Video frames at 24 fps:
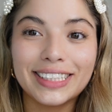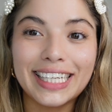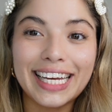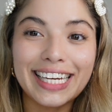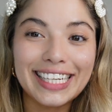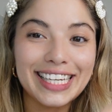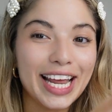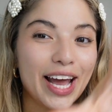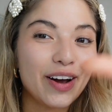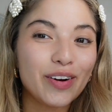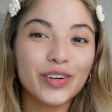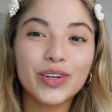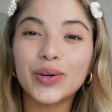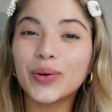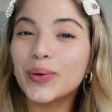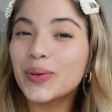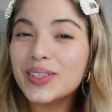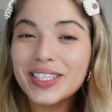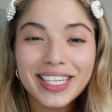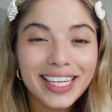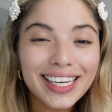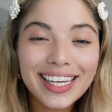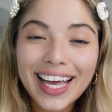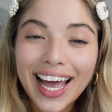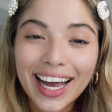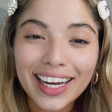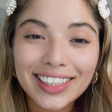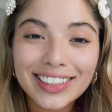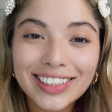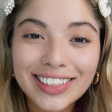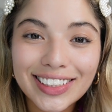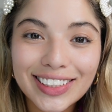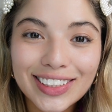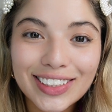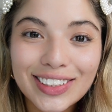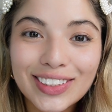now go take
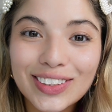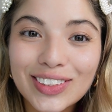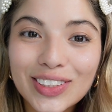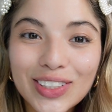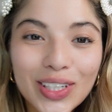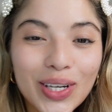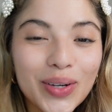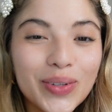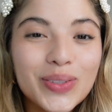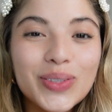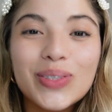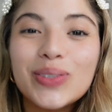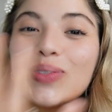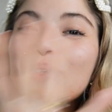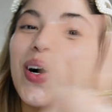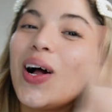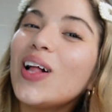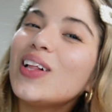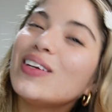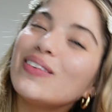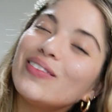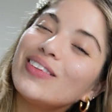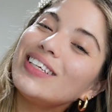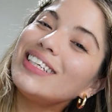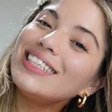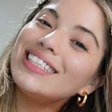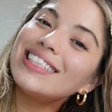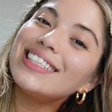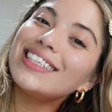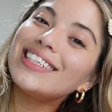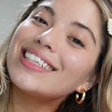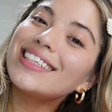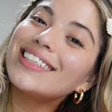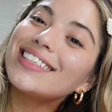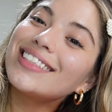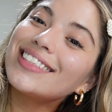action, go do all of these
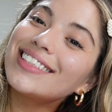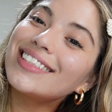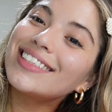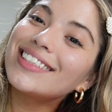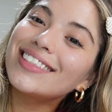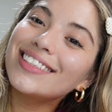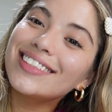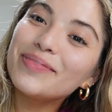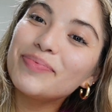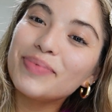things,